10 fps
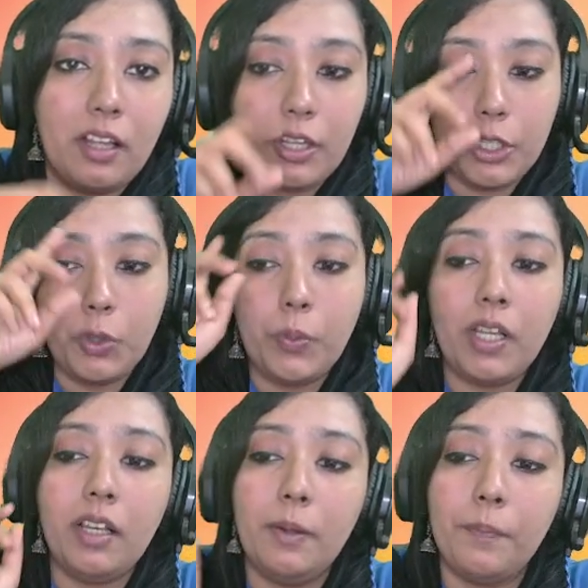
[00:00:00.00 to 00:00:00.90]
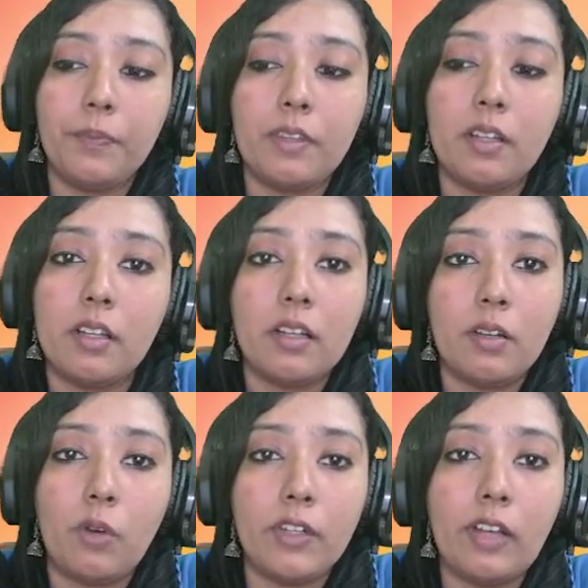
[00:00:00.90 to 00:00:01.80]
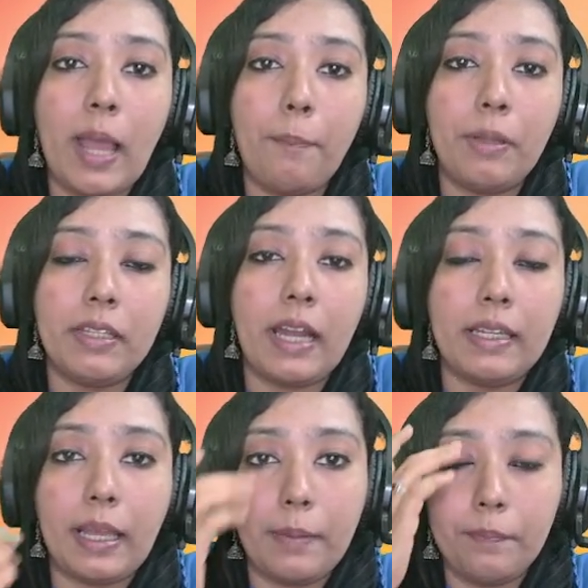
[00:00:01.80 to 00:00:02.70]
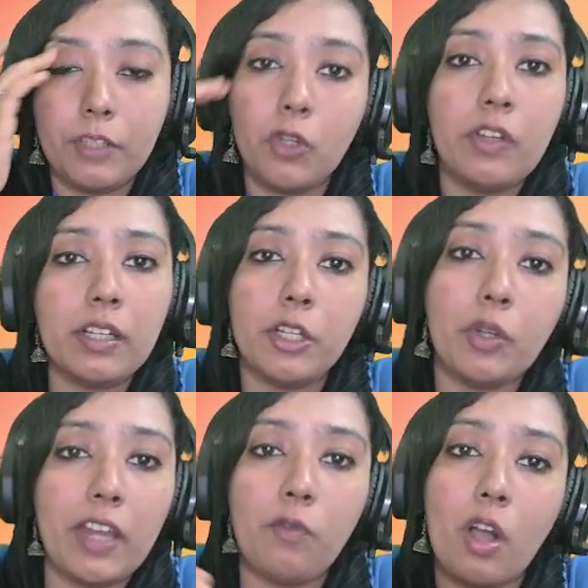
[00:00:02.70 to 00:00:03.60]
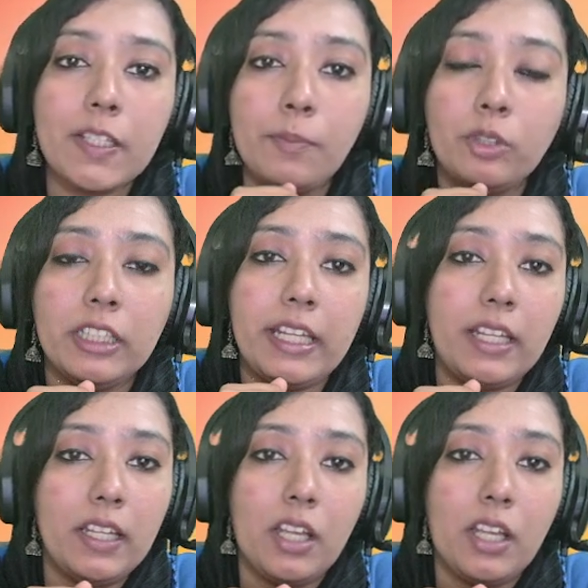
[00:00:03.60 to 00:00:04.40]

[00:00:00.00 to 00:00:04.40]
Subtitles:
What will happen that time? You can walk smoothly.